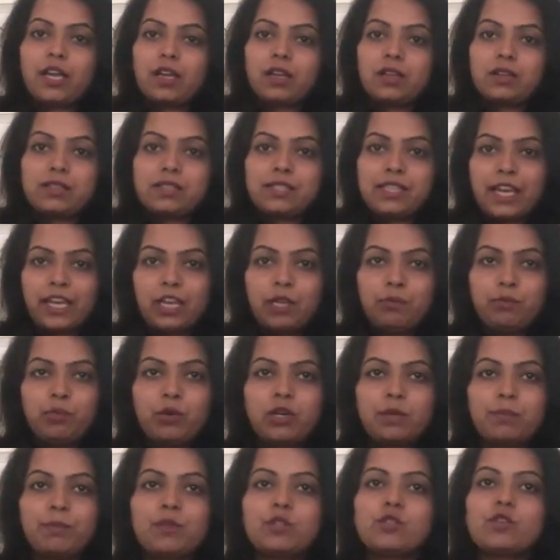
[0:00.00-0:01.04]
Second
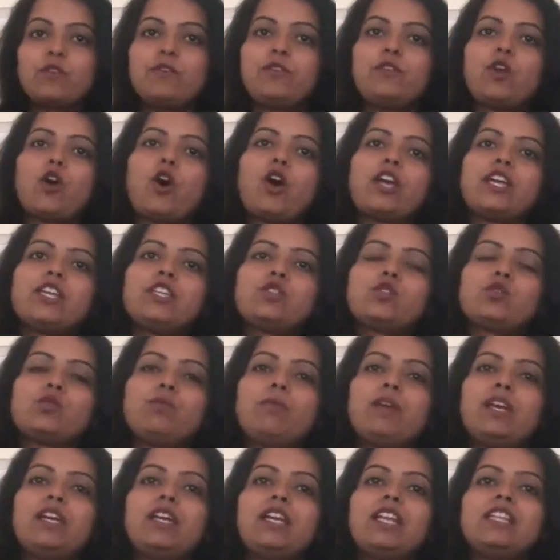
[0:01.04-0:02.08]
purpose of law is to
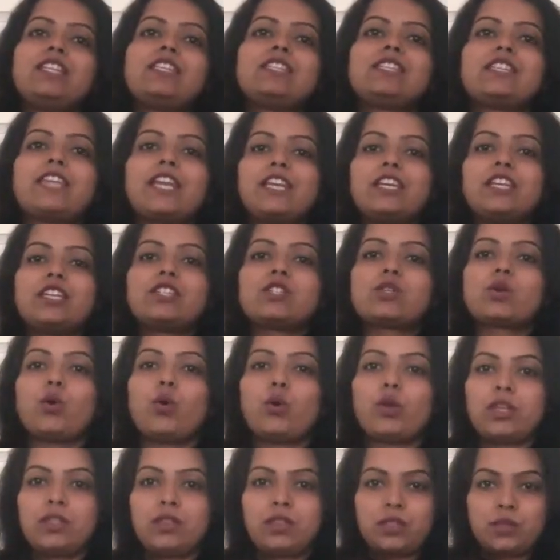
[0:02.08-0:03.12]
maintain status quo
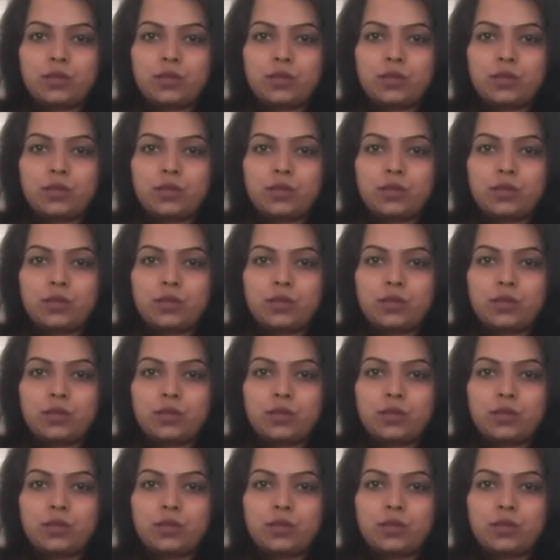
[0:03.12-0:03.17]
in the